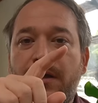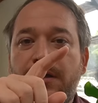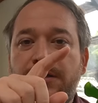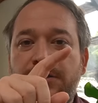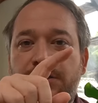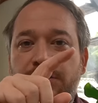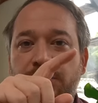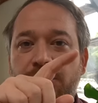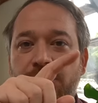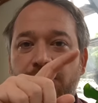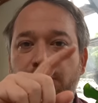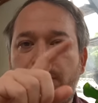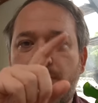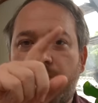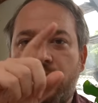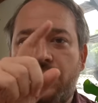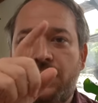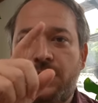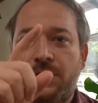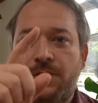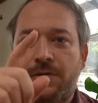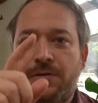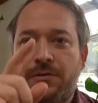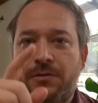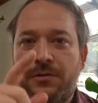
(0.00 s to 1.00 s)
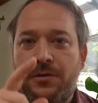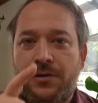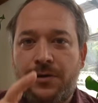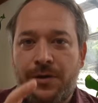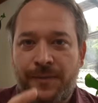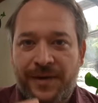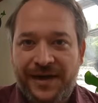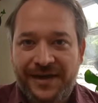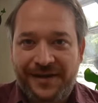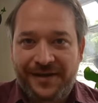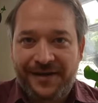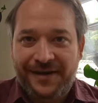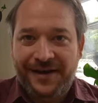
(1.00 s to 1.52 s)
to, oh
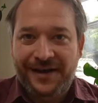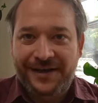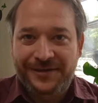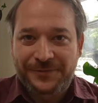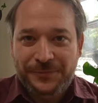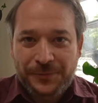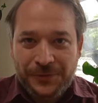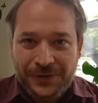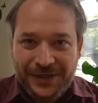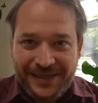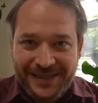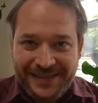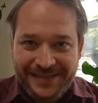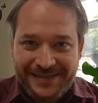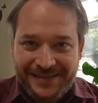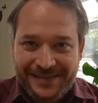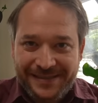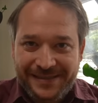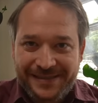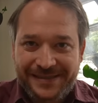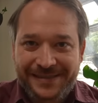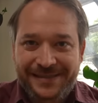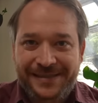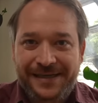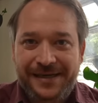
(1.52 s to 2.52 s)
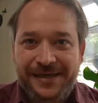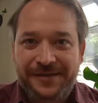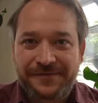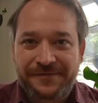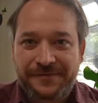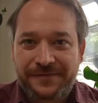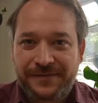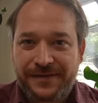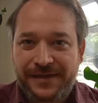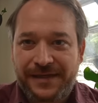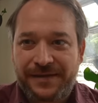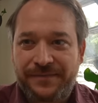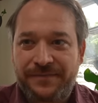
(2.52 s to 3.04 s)
my God, what is this stuff?
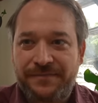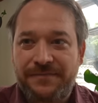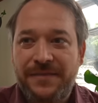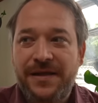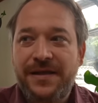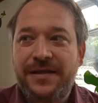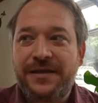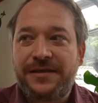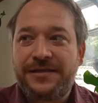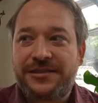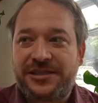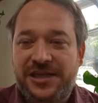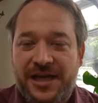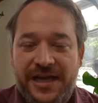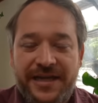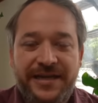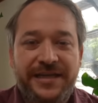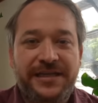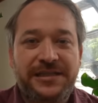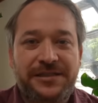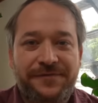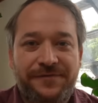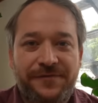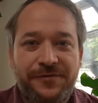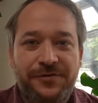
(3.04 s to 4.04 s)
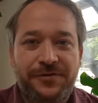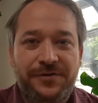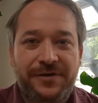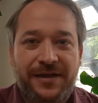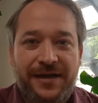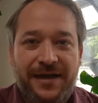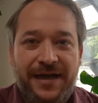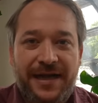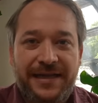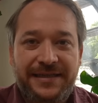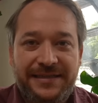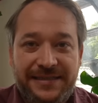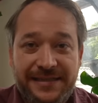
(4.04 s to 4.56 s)
And Chinese food
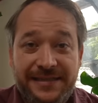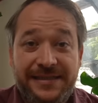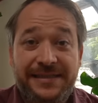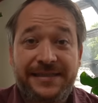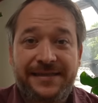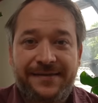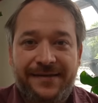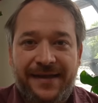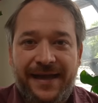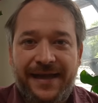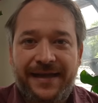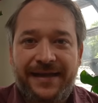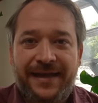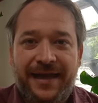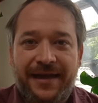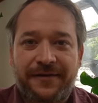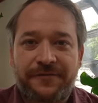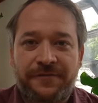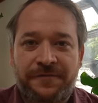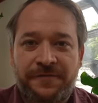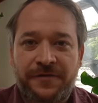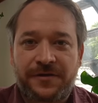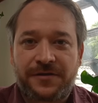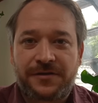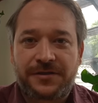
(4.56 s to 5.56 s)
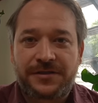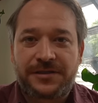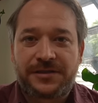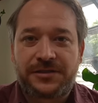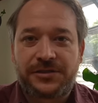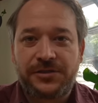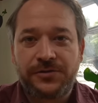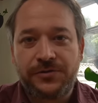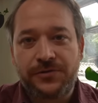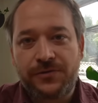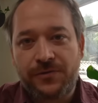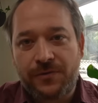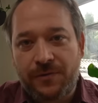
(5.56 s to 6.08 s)
I didn't like at first,
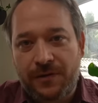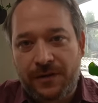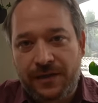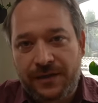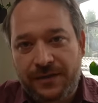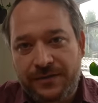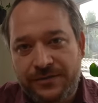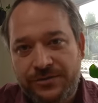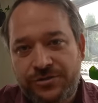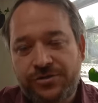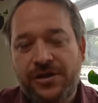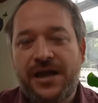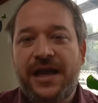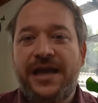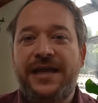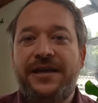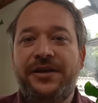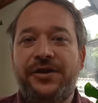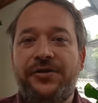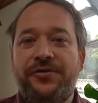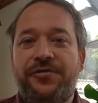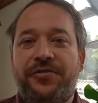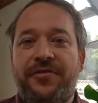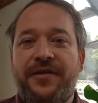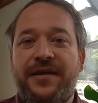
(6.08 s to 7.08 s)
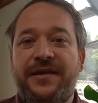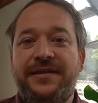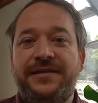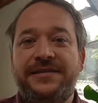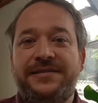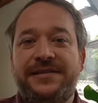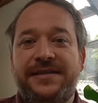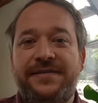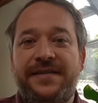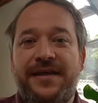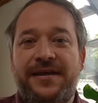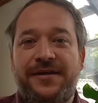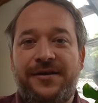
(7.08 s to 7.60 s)
to trying new
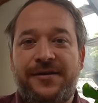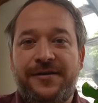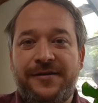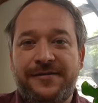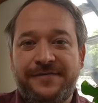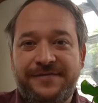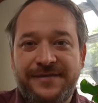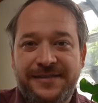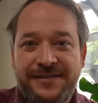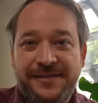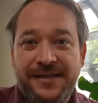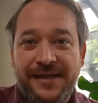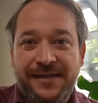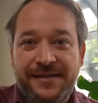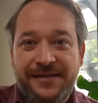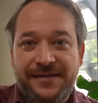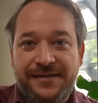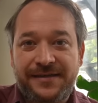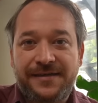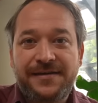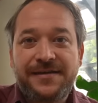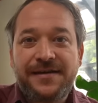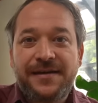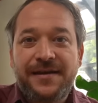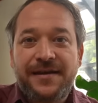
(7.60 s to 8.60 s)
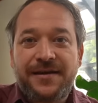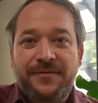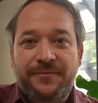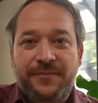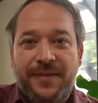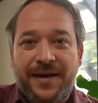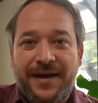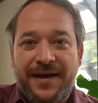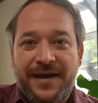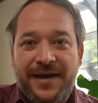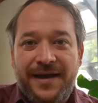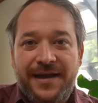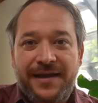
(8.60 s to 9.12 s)
things, and then all of a sudden,
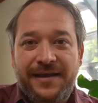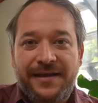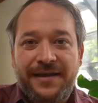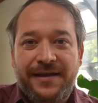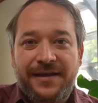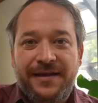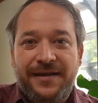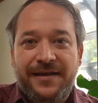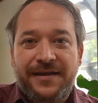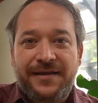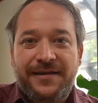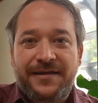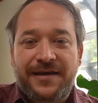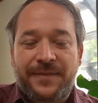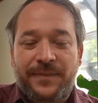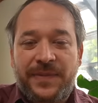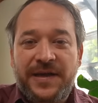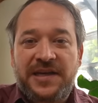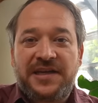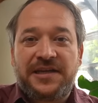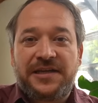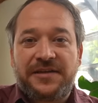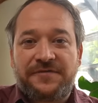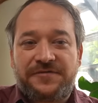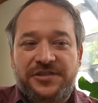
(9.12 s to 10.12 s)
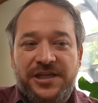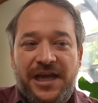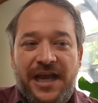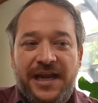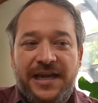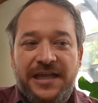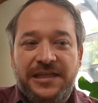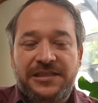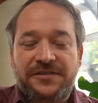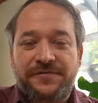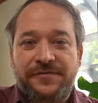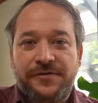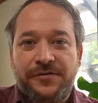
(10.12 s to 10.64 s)
my opinion of
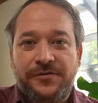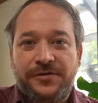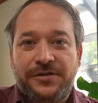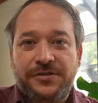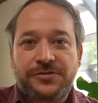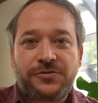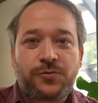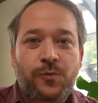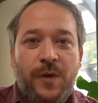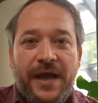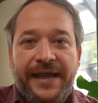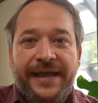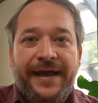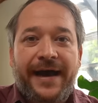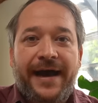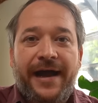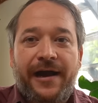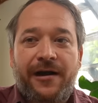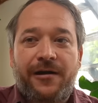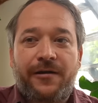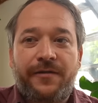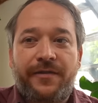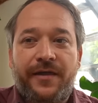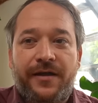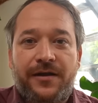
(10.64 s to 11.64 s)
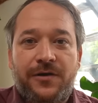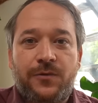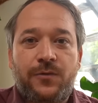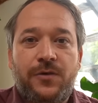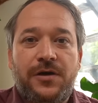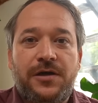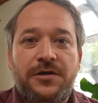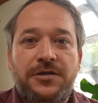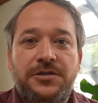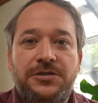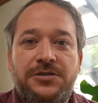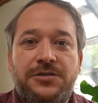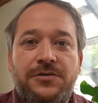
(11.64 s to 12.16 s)
Chinese food is way higher than it
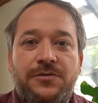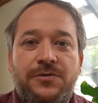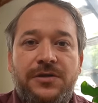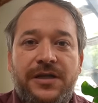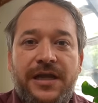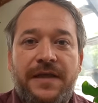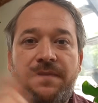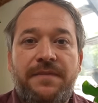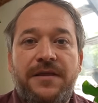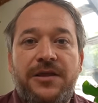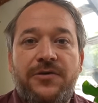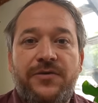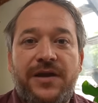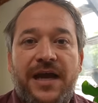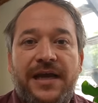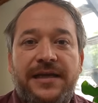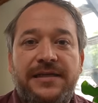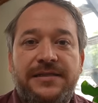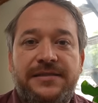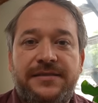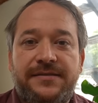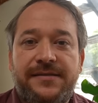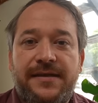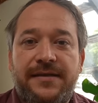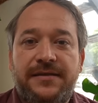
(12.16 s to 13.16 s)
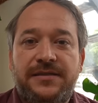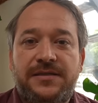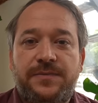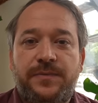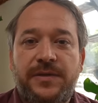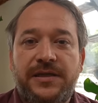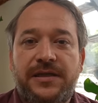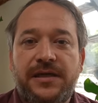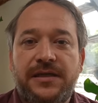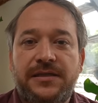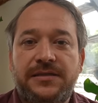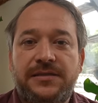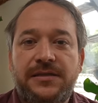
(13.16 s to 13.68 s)
was in the United States,
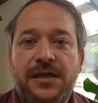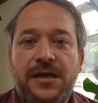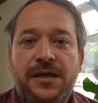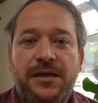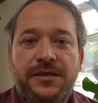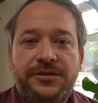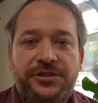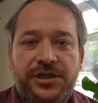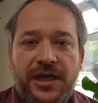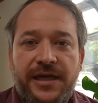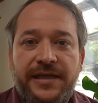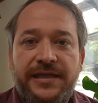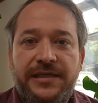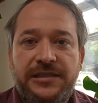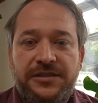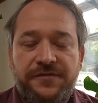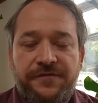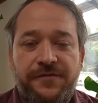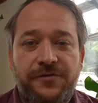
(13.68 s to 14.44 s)
because Chinese